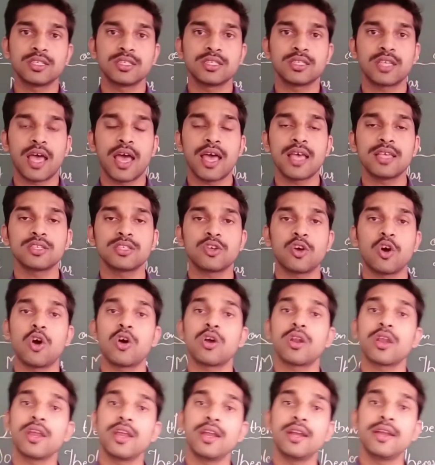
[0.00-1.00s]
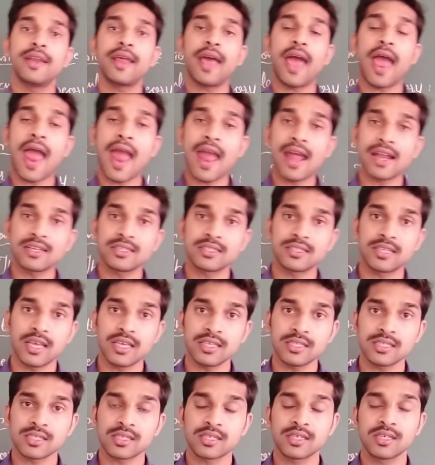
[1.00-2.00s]
as, or it acts
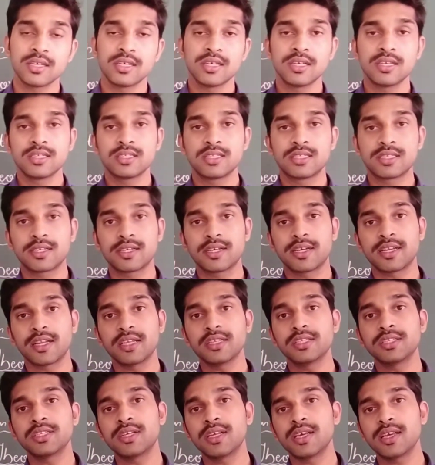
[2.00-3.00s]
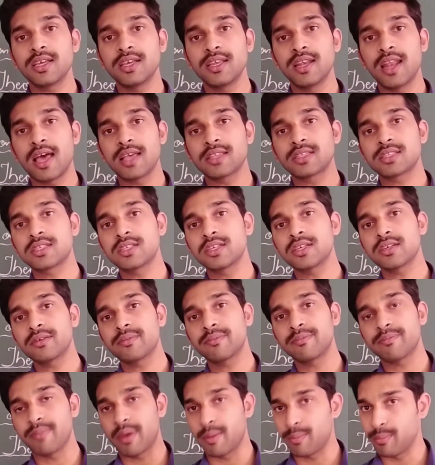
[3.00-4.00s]
as stretched elastic
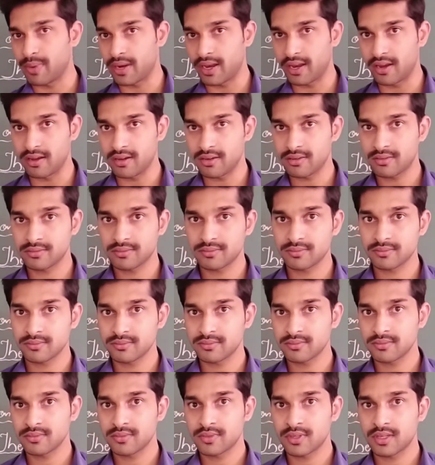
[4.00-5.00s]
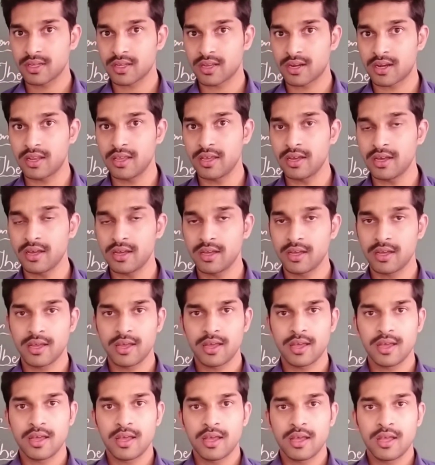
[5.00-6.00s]
membrane. Clear?
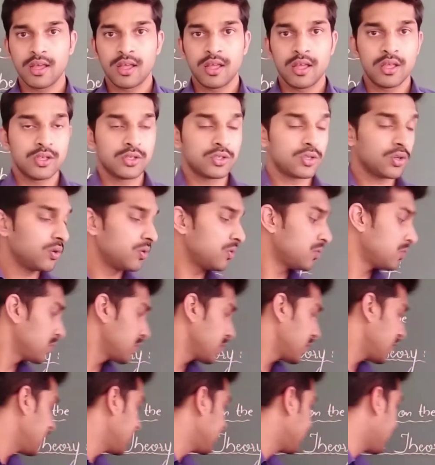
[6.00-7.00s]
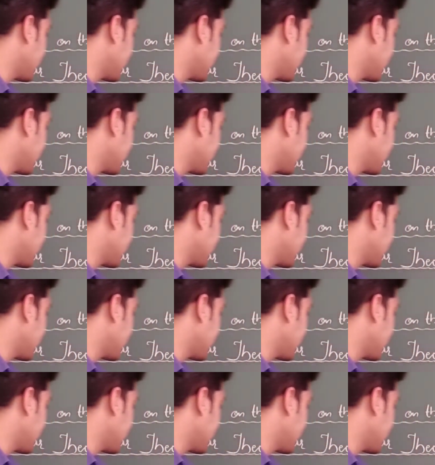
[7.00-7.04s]
So it